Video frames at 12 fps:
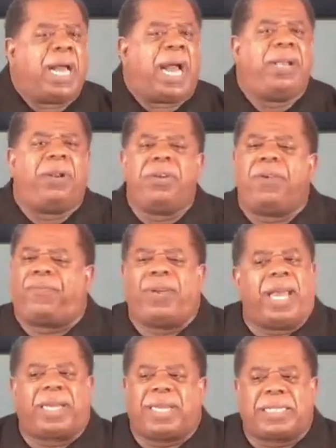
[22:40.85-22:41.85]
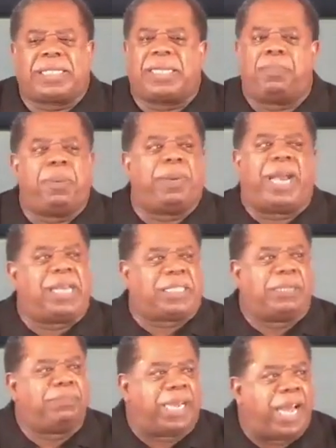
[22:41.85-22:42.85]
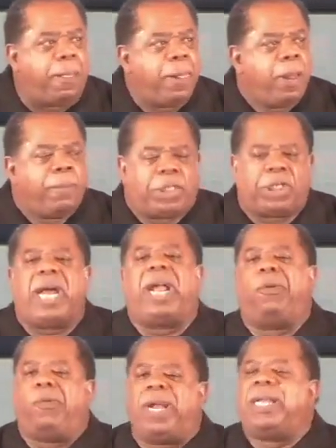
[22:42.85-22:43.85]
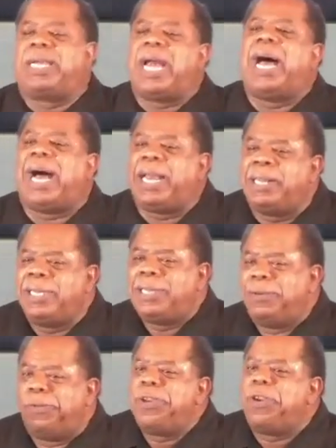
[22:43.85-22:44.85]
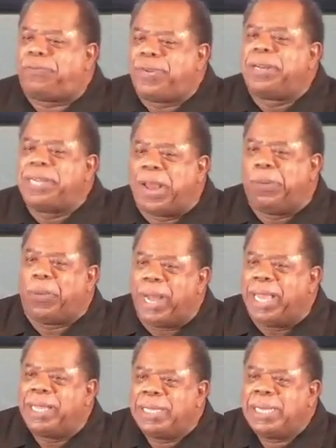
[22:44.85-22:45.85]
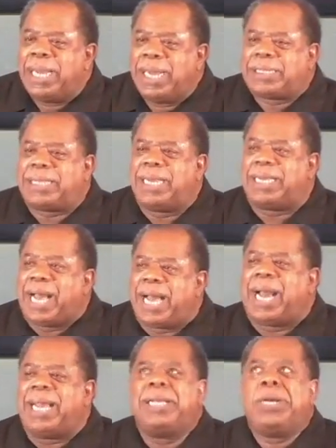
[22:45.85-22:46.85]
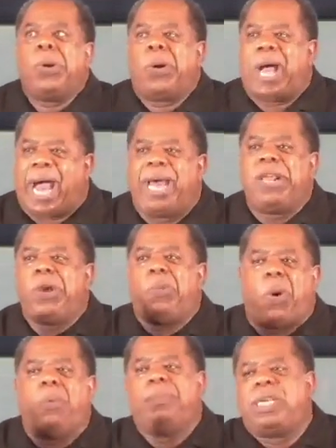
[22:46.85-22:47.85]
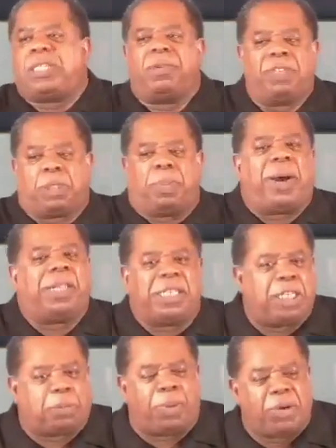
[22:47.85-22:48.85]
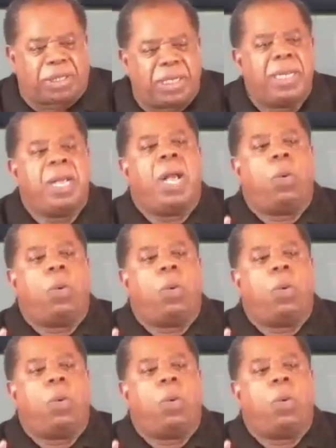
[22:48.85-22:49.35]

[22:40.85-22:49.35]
I know you feel like cutting some people out sometimes, but you got to run to God when you feel that way and say, God, how do you want me to respond to this person?